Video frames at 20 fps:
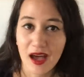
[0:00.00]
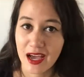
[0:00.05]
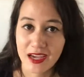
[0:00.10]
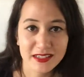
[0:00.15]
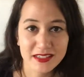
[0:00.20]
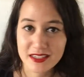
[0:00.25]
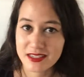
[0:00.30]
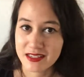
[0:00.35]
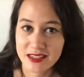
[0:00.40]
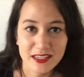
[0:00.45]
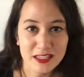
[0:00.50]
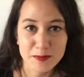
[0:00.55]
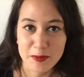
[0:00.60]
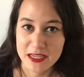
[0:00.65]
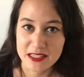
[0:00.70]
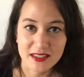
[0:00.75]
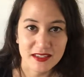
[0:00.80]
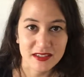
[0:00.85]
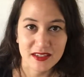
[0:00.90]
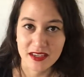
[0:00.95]
I didn't
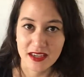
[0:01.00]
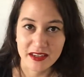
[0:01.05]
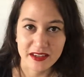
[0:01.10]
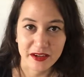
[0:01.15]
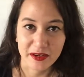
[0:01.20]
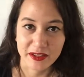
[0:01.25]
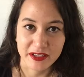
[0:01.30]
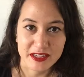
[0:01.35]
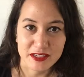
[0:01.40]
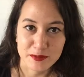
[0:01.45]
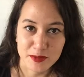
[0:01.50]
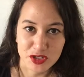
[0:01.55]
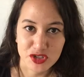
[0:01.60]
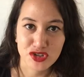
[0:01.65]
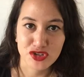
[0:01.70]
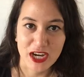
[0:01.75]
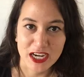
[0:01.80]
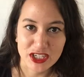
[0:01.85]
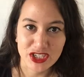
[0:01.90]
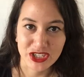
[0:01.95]
expect it to get nearly as
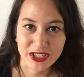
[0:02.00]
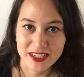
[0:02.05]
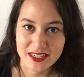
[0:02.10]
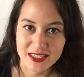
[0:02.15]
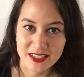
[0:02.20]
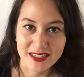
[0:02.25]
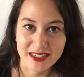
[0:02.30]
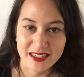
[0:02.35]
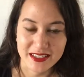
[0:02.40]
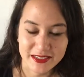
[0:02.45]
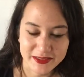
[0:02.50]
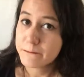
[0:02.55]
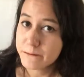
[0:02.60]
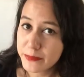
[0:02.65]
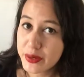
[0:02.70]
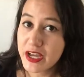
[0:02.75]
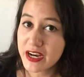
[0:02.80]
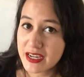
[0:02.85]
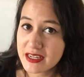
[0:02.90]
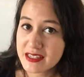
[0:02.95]
much traction as it did.
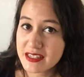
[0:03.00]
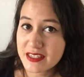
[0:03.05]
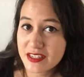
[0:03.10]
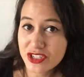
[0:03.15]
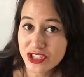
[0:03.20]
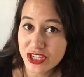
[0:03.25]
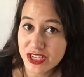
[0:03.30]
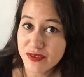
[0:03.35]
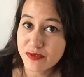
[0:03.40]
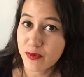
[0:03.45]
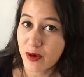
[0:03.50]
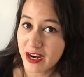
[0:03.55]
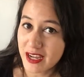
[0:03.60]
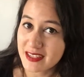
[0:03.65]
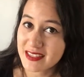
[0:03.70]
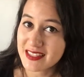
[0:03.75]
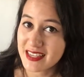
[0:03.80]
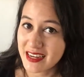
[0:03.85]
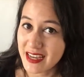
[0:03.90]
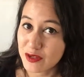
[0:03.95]
But I did achieve what
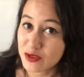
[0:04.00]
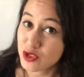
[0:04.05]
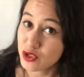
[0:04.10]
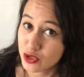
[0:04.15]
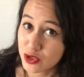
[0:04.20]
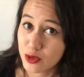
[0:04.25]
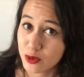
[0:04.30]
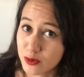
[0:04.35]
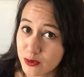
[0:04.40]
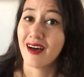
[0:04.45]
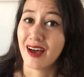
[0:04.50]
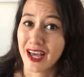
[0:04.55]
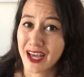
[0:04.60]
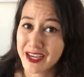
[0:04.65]
I'd set out to do.